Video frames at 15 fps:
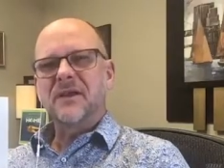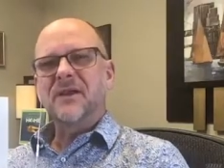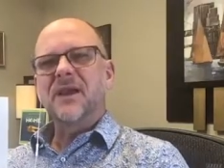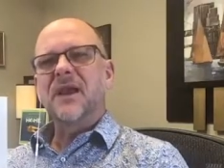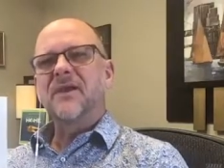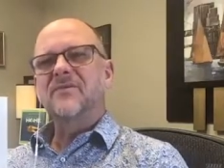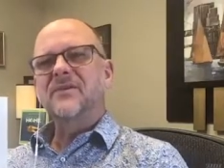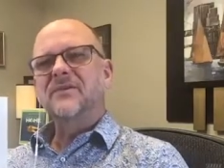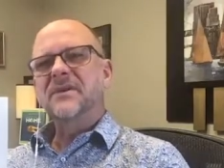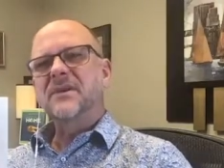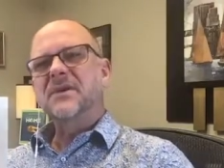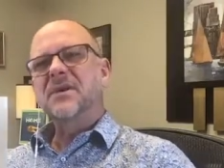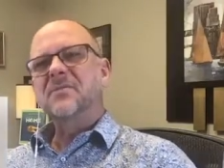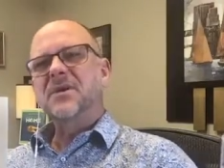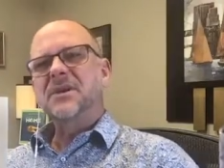Everything
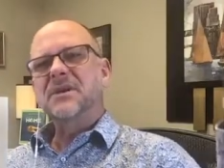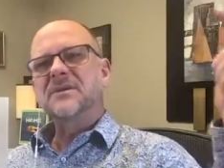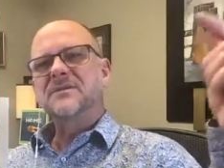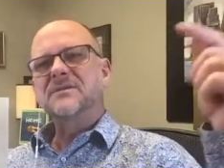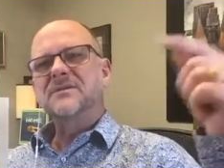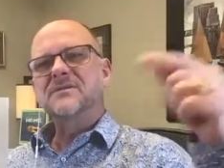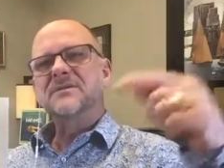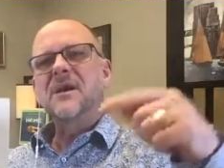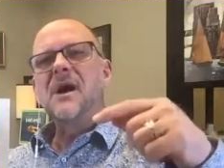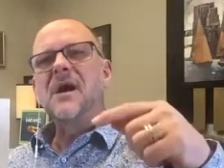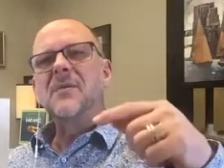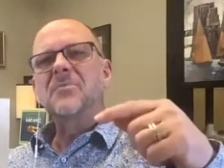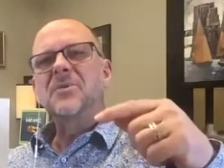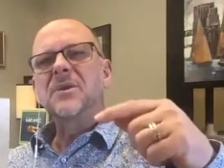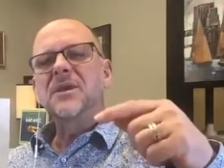coming into the top
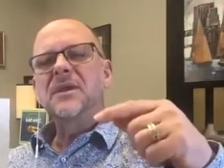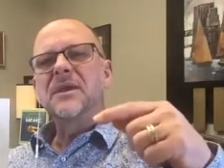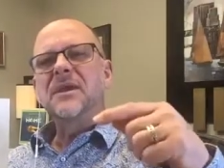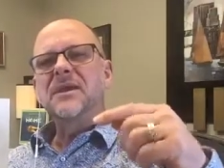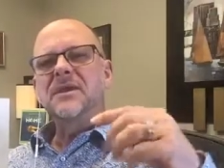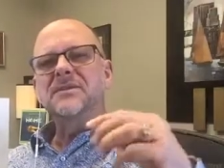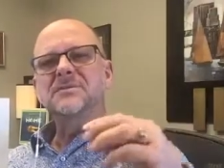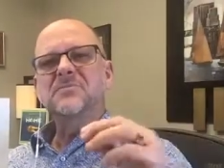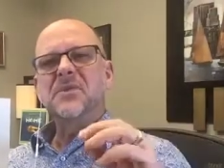is